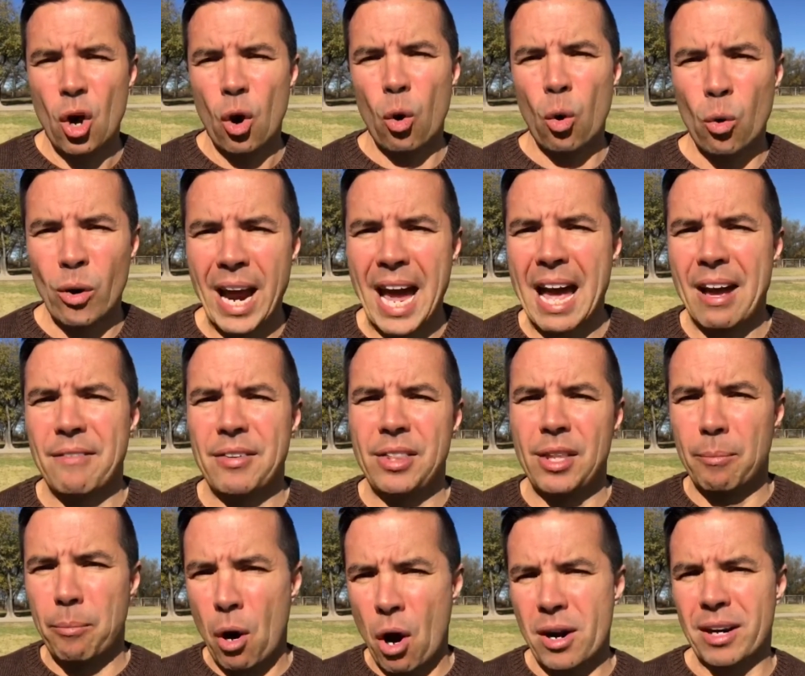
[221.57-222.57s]
or having
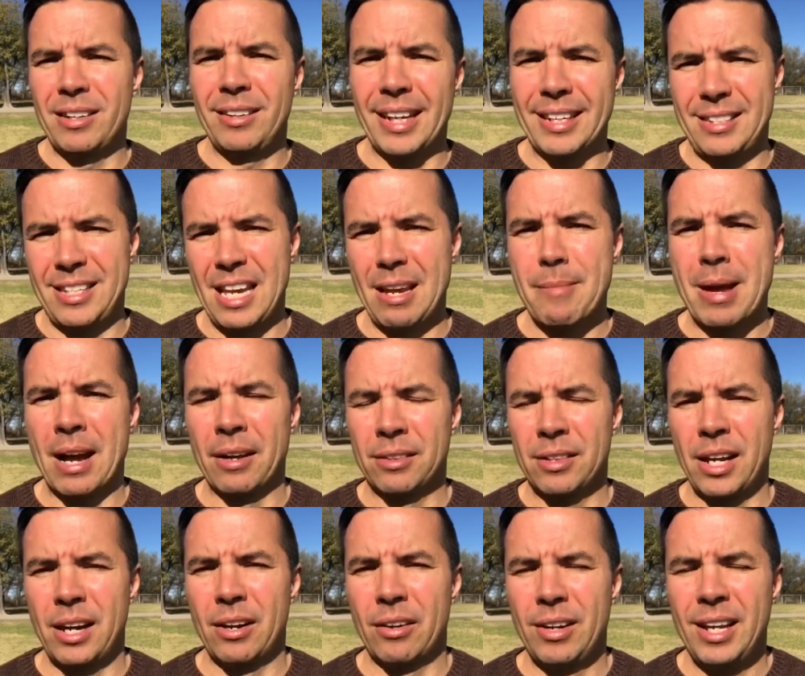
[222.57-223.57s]
the parking lot team out
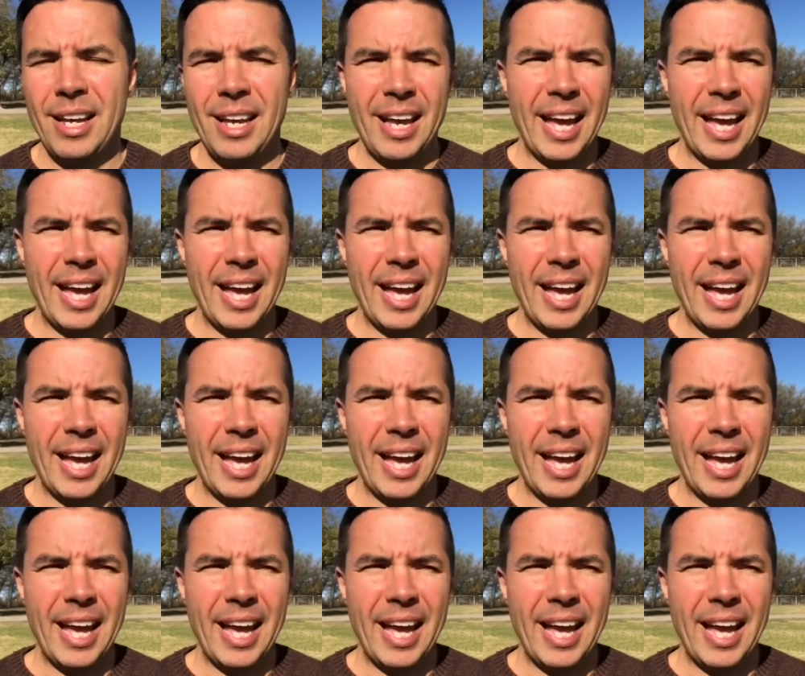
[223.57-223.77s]
there.